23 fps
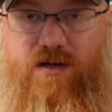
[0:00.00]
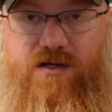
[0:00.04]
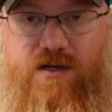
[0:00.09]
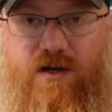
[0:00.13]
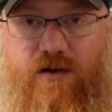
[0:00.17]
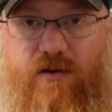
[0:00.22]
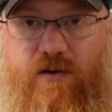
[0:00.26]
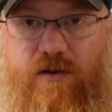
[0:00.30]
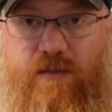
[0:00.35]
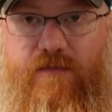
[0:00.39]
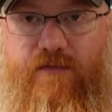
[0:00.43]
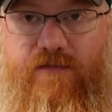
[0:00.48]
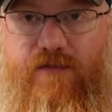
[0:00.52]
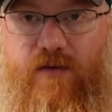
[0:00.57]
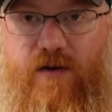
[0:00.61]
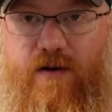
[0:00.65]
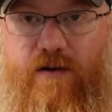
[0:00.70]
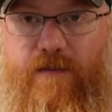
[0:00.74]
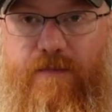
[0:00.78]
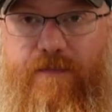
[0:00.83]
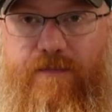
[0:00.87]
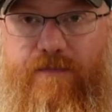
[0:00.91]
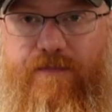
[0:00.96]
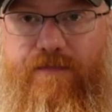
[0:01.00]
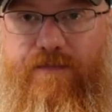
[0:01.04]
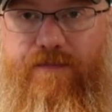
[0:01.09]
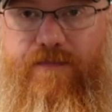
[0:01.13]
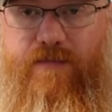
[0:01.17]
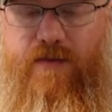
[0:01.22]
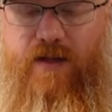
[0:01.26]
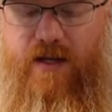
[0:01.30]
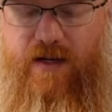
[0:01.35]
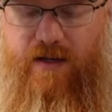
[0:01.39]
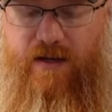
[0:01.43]
scoop from
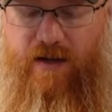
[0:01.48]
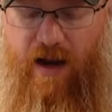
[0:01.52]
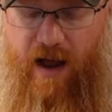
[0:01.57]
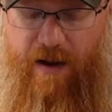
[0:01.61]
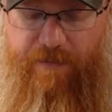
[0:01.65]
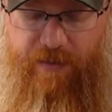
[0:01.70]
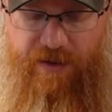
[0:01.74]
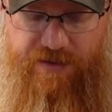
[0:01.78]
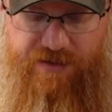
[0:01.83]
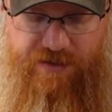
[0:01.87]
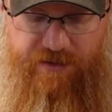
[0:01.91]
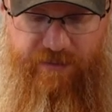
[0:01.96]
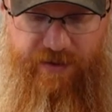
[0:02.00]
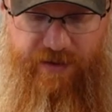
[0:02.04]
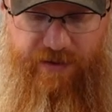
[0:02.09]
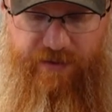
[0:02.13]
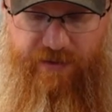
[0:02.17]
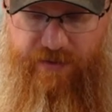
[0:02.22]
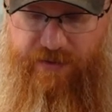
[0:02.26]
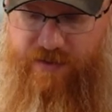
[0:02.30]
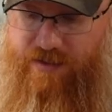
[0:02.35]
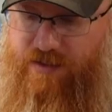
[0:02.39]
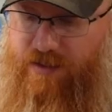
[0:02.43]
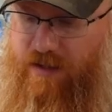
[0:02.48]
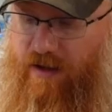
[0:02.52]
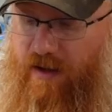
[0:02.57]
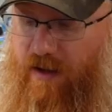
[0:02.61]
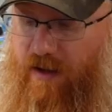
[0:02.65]
the Clodbuster builds.